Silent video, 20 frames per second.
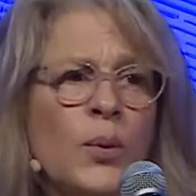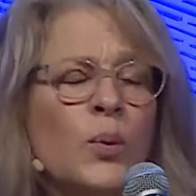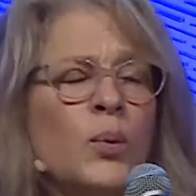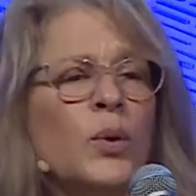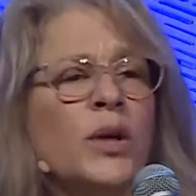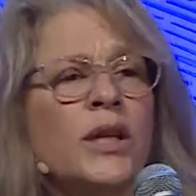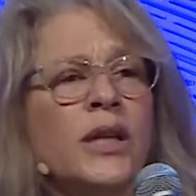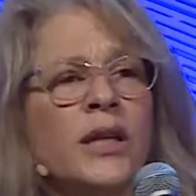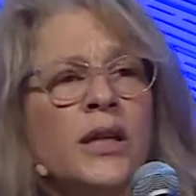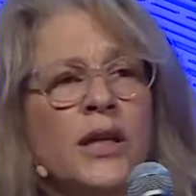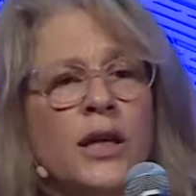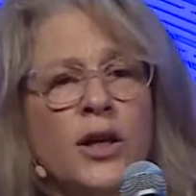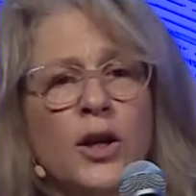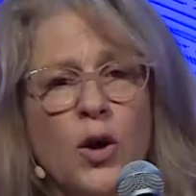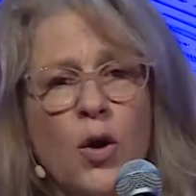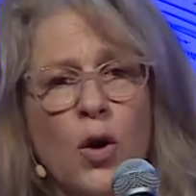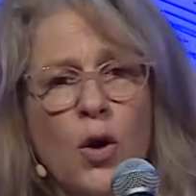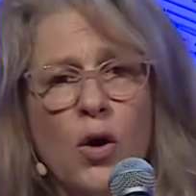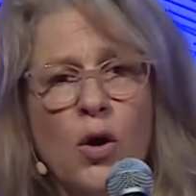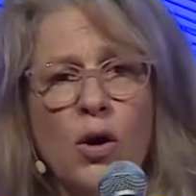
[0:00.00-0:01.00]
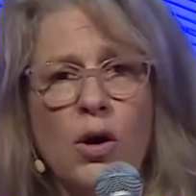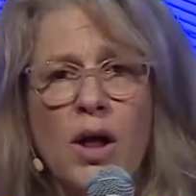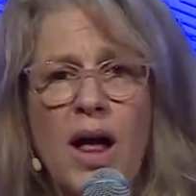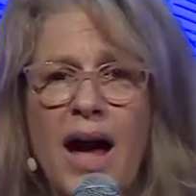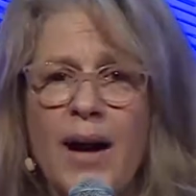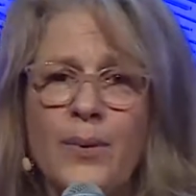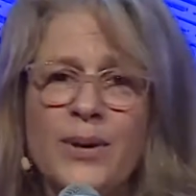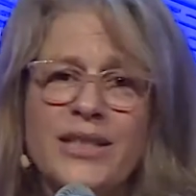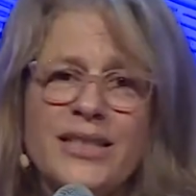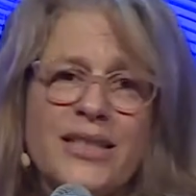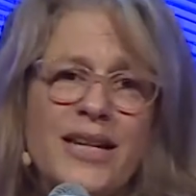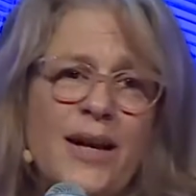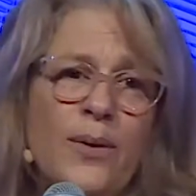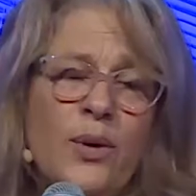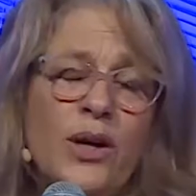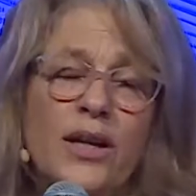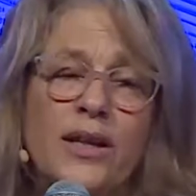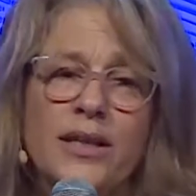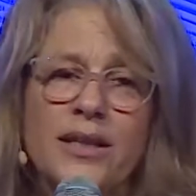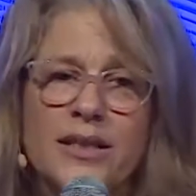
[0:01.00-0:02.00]
Really the goal, I would say
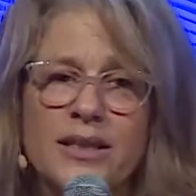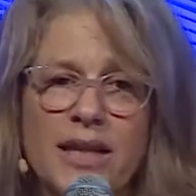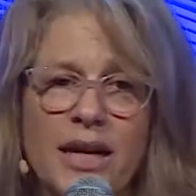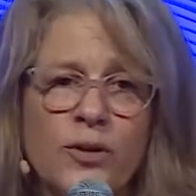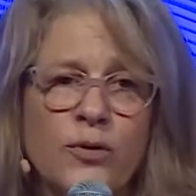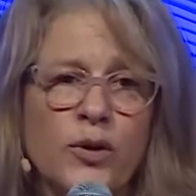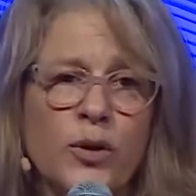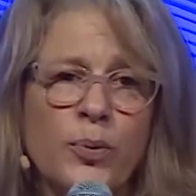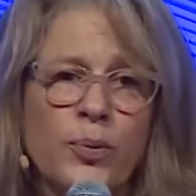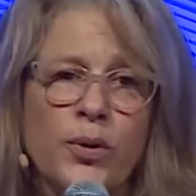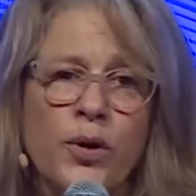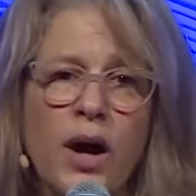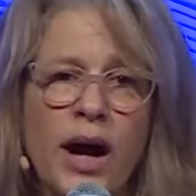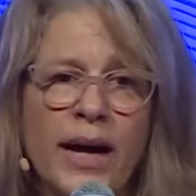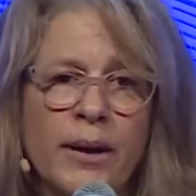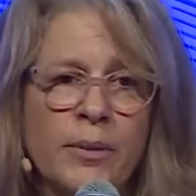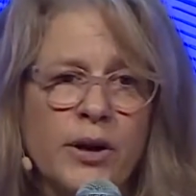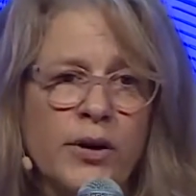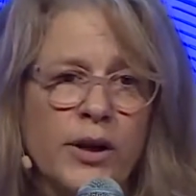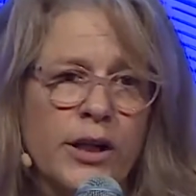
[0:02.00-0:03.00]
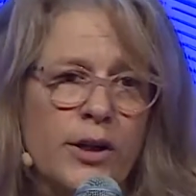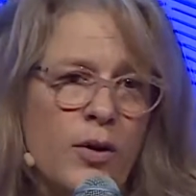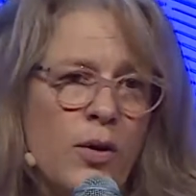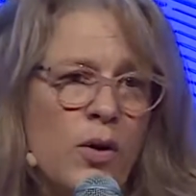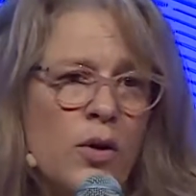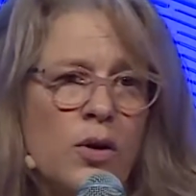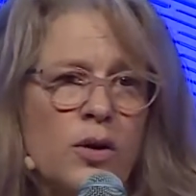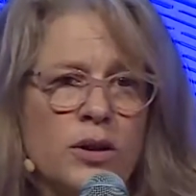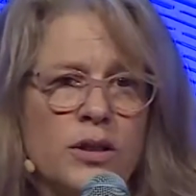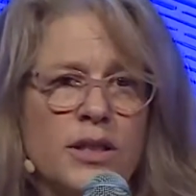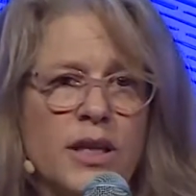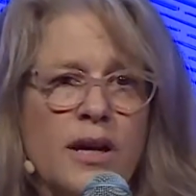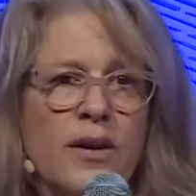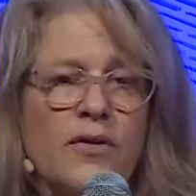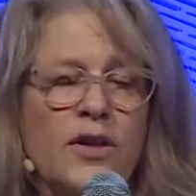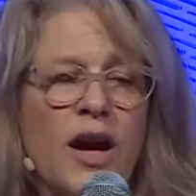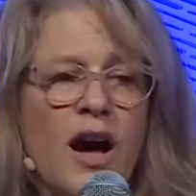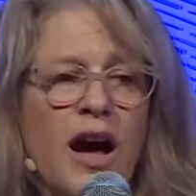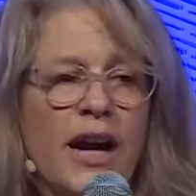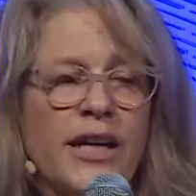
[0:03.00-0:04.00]
one of the central primary goals of
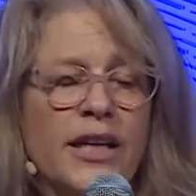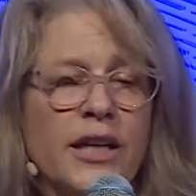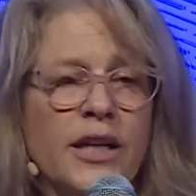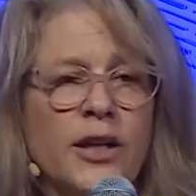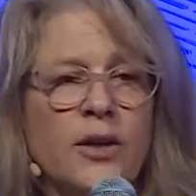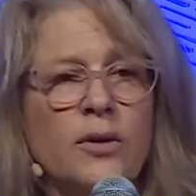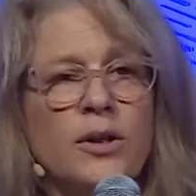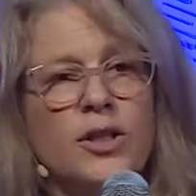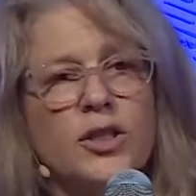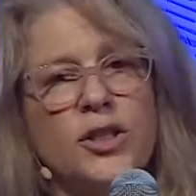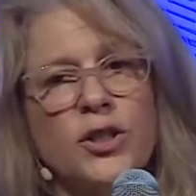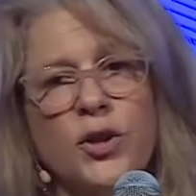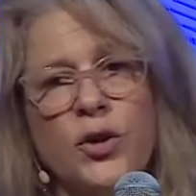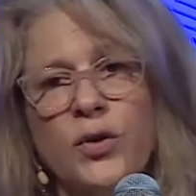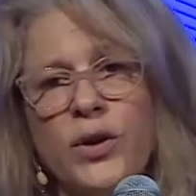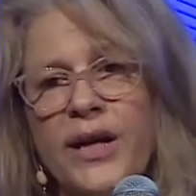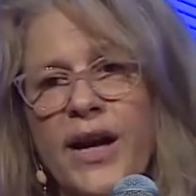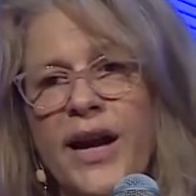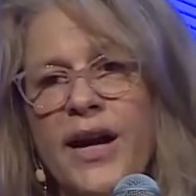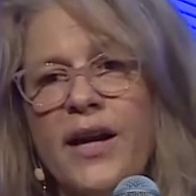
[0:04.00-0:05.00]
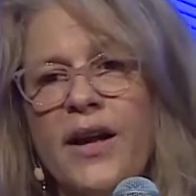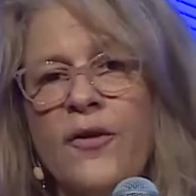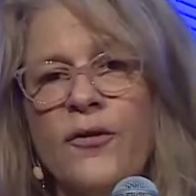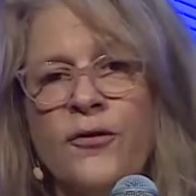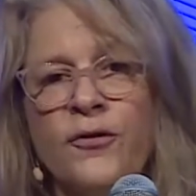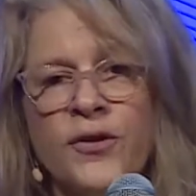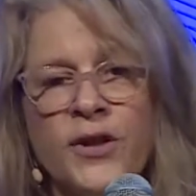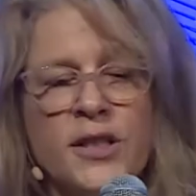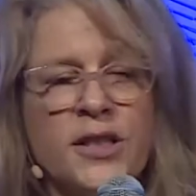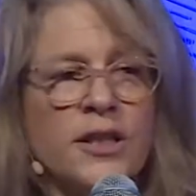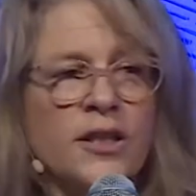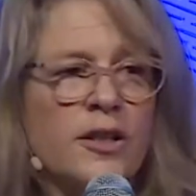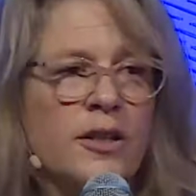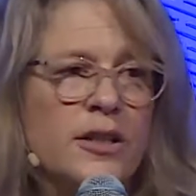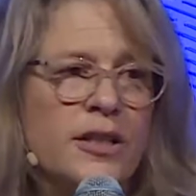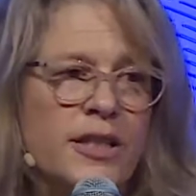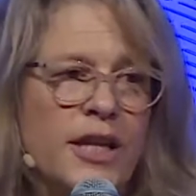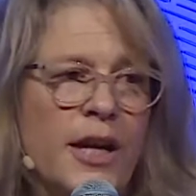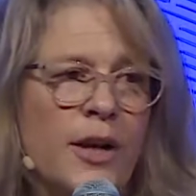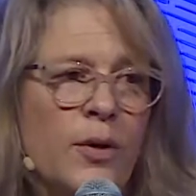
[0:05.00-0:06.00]
the IQ is to create a physical
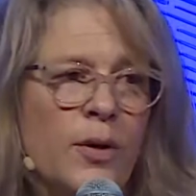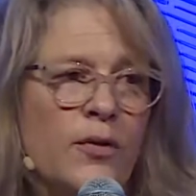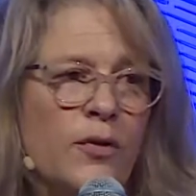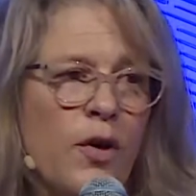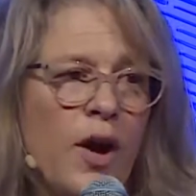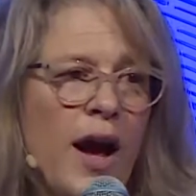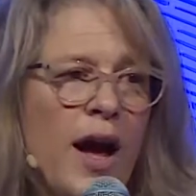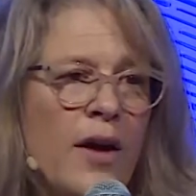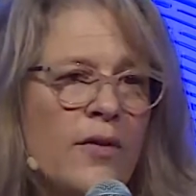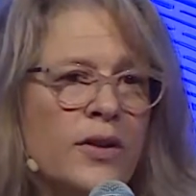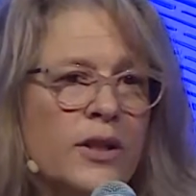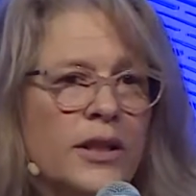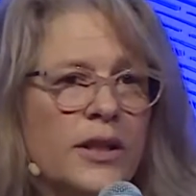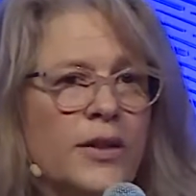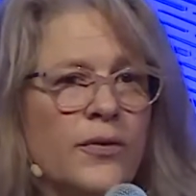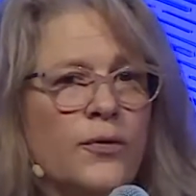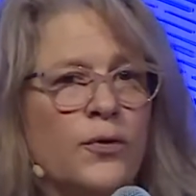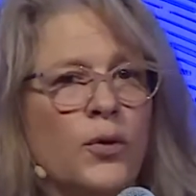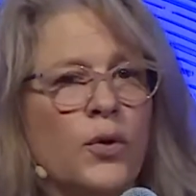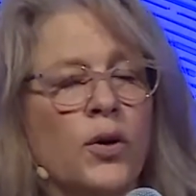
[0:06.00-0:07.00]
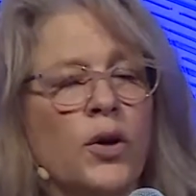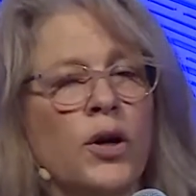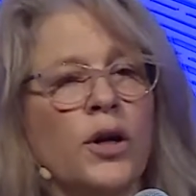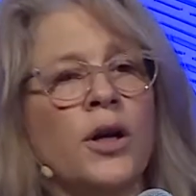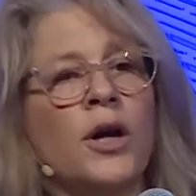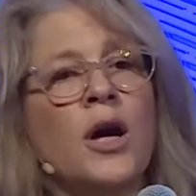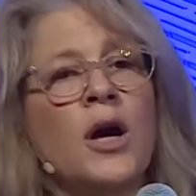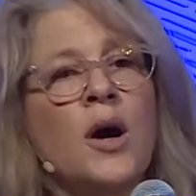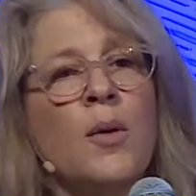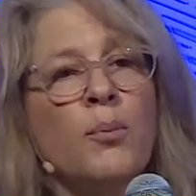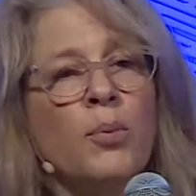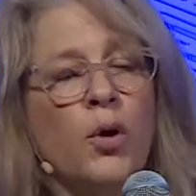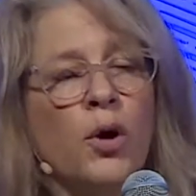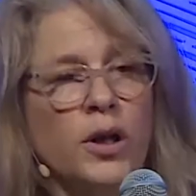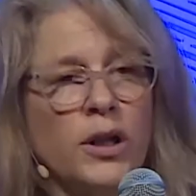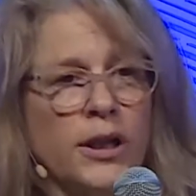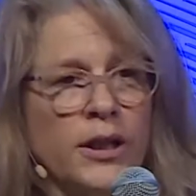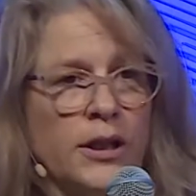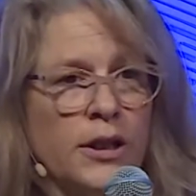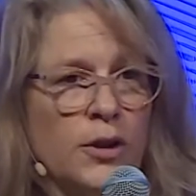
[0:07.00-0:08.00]
center of gravity for
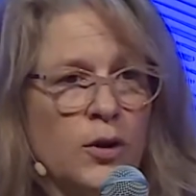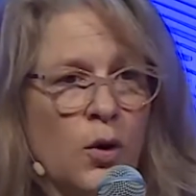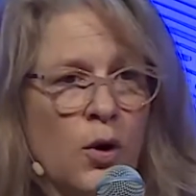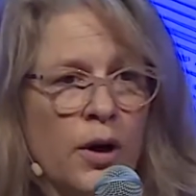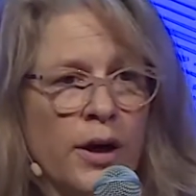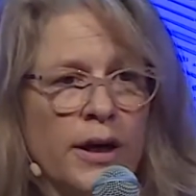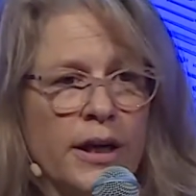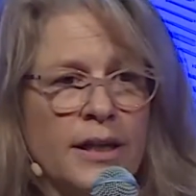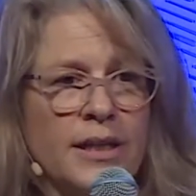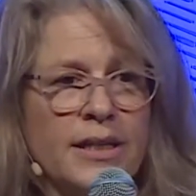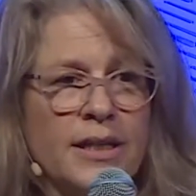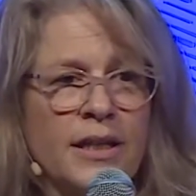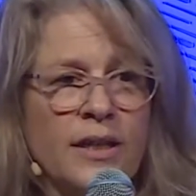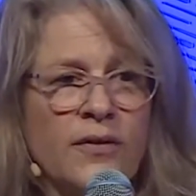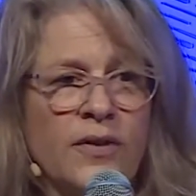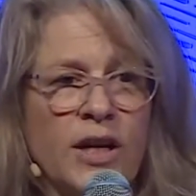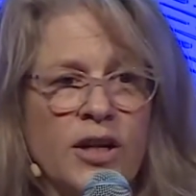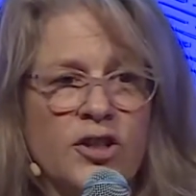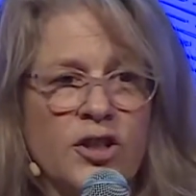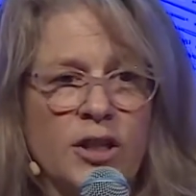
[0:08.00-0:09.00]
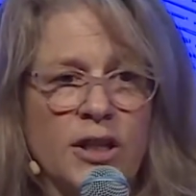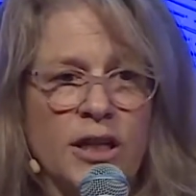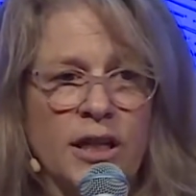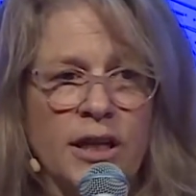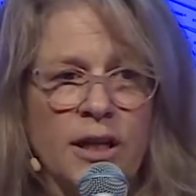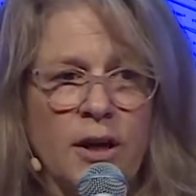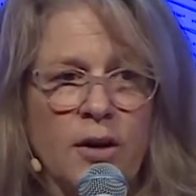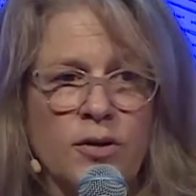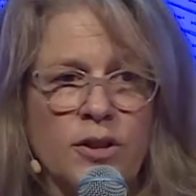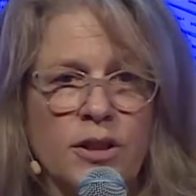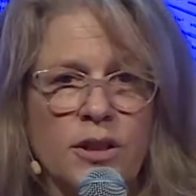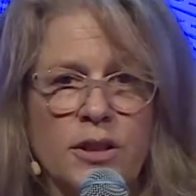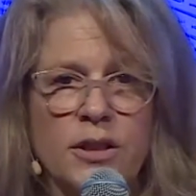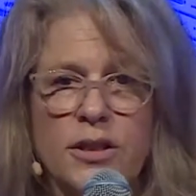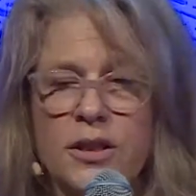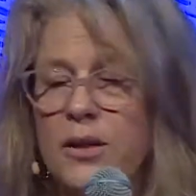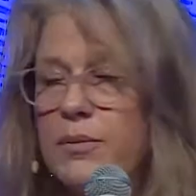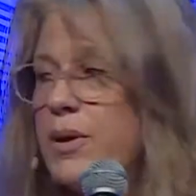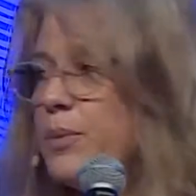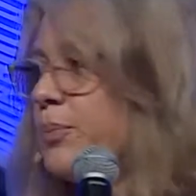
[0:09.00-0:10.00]
Portland and Oregon's innovation
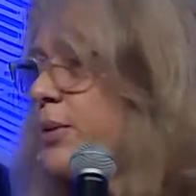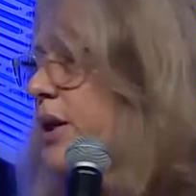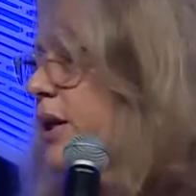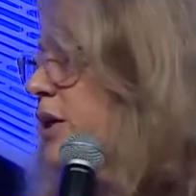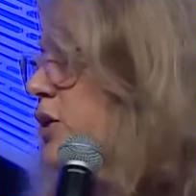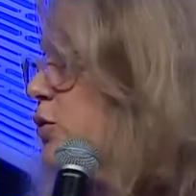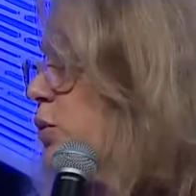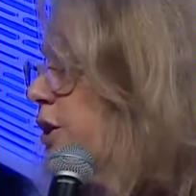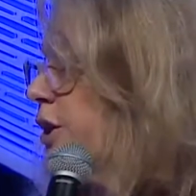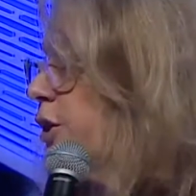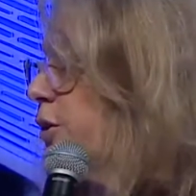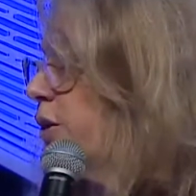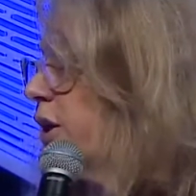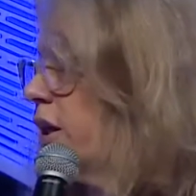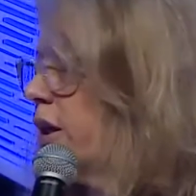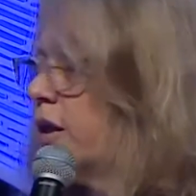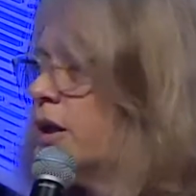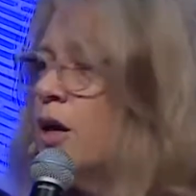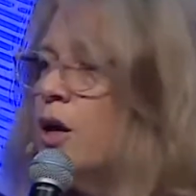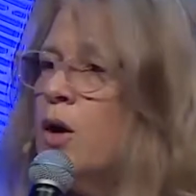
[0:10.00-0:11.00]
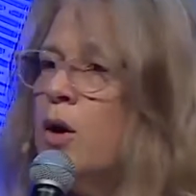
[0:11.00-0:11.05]
ecosystem, a place where you can